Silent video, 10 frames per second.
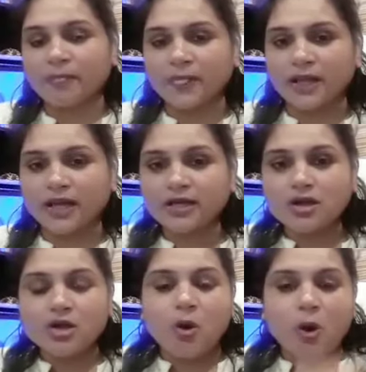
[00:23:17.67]
Right?
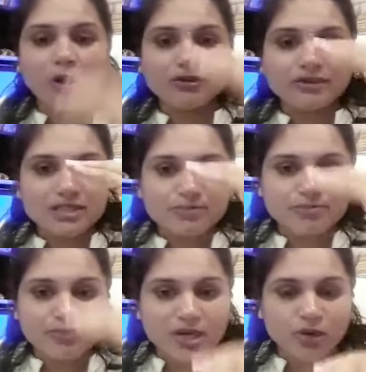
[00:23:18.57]
On
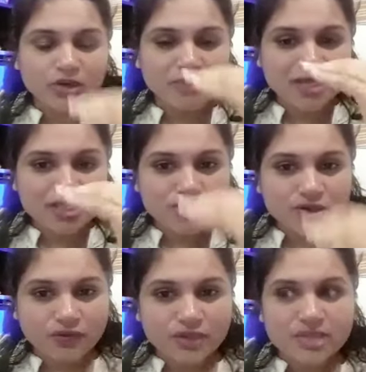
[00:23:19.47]
the basis
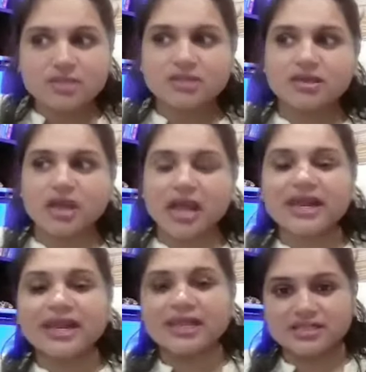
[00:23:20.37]
of this
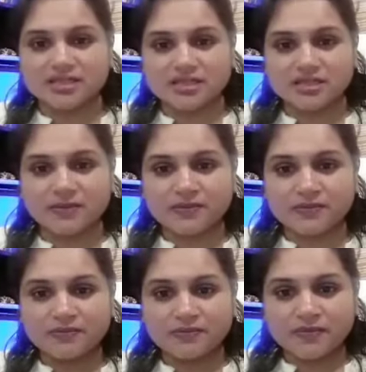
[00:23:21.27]
analysis,
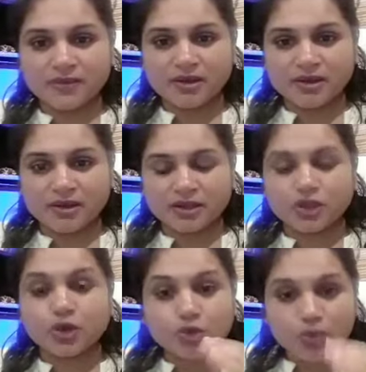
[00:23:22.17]

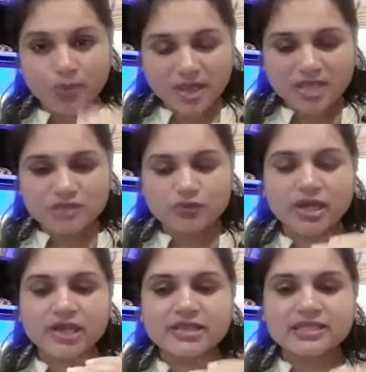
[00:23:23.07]
the rubrics
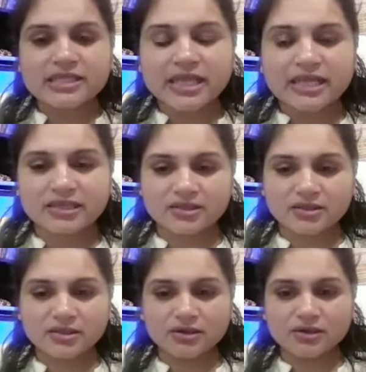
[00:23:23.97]
what I select
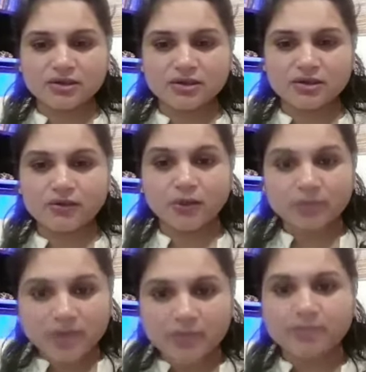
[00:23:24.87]

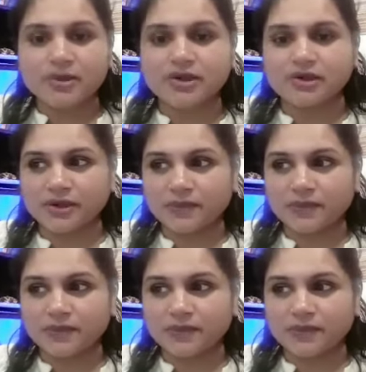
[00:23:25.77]
from the repertory,